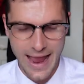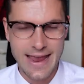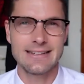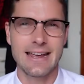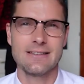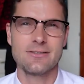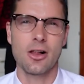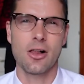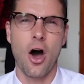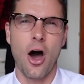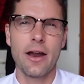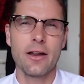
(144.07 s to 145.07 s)

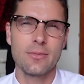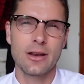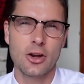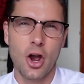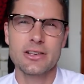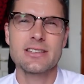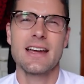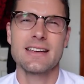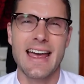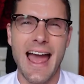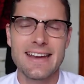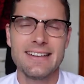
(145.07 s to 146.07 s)
$18 item, it cost
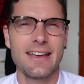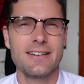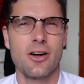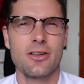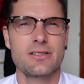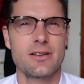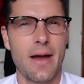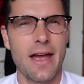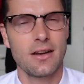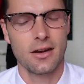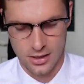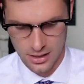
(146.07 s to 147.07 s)
us $18 to
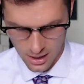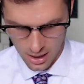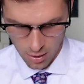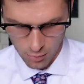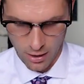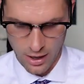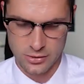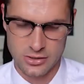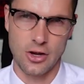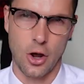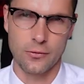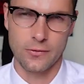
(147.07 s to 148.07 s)
make, right?
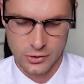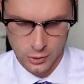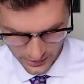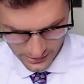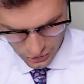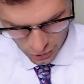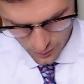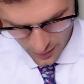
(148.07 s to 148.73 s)
Sold for 22